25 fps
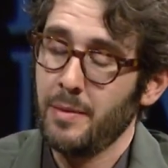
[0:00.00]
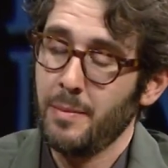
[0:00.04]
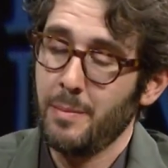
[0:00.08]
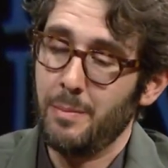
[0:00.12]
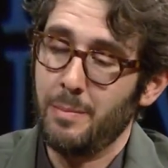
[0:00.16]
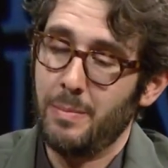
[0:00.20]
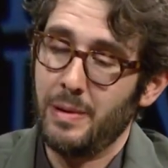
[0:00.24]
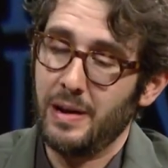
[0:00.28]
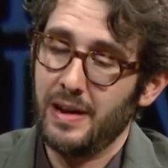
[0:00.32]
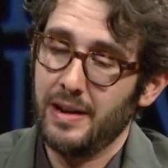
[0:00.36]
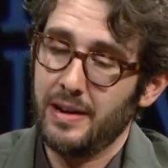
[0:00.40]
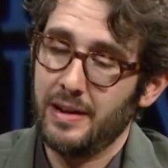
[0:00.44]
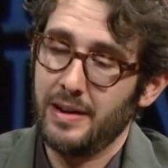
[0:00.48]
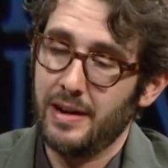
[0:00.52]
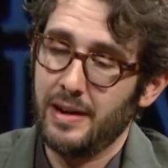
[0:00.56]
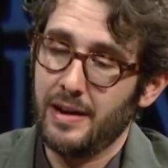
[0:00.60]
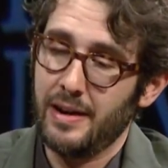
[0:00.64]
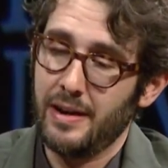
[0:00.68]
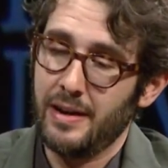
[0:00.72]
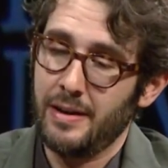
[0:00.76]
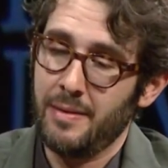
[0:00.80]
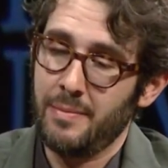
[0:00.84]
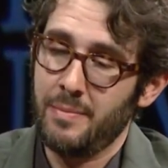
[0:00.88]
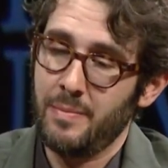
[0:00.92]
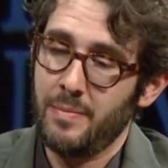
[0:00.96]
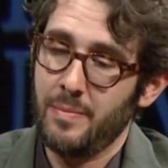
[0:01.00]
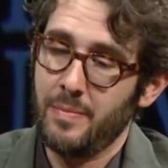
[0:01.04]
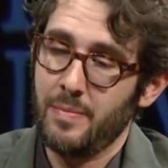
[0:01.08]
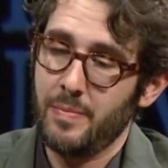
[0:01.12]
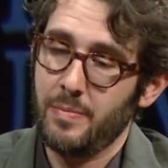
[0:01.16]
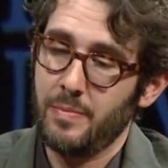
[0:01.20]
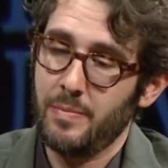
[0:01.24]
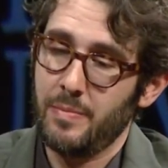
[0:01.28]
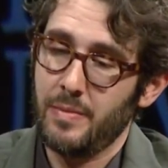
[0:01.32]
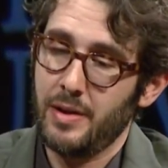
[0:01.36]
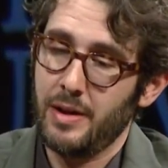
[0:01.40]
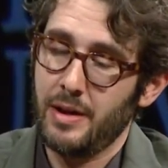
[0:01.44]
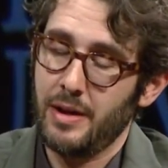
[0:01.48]
But, um,
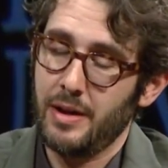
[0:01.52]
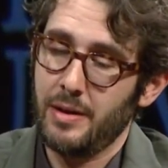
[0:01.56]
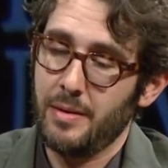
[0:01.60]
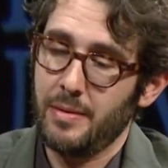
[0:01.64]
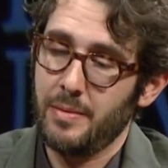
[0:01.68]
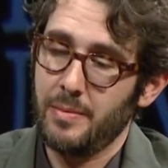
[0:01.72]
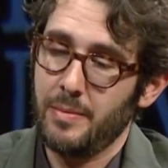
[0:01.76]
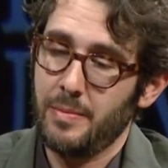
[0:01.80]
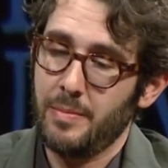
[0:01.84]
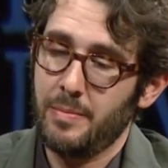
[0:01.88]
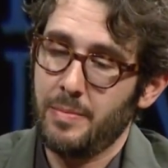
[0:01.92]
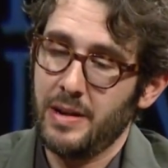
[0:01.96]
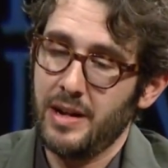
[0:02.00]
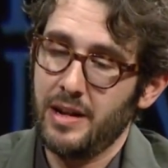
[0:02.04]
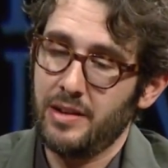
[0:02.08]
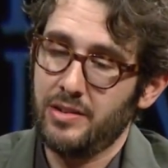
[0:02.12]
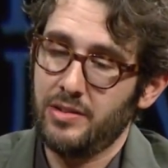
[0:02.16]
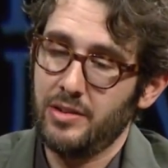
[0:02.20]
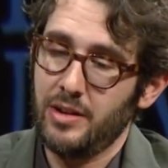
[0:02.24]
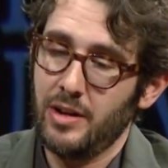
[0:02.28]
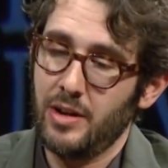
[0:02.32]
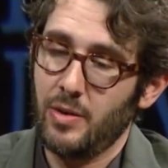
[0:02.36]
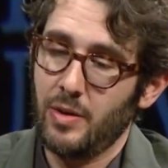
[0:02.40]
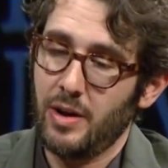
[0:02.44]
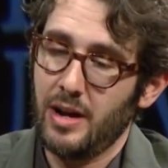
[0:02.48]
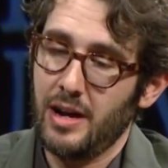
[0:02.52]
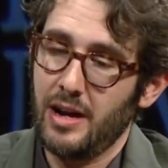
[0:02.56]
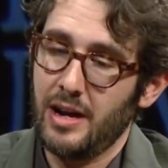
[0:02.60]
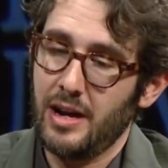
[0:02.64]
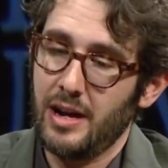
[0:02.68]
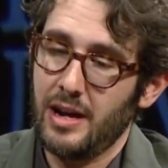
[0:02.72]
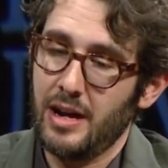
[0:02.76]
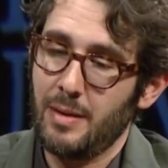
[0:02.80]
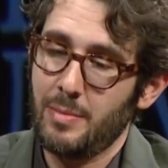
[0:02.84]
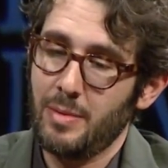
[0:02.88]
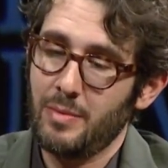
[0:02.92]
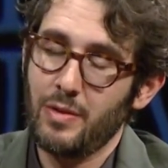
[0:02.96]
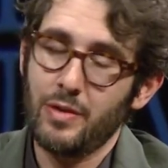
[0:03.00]
uh, but it's, you know, I,
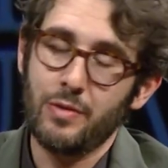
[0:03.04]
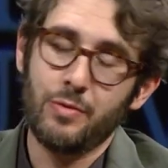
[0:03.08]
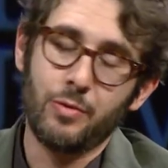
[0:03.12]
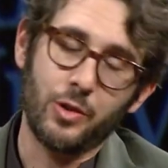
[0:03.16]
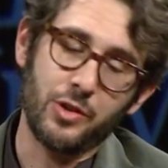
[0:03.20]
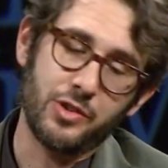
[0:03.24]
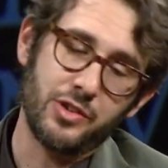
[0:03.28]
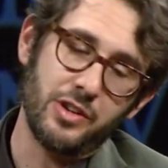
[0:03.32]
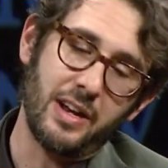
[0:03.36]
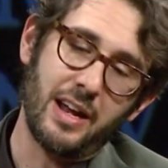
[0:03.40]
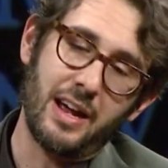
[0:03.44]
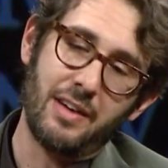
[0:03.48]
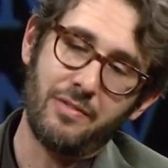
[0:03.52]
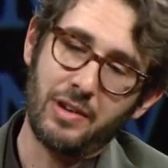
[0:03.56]
I've been very fortunate.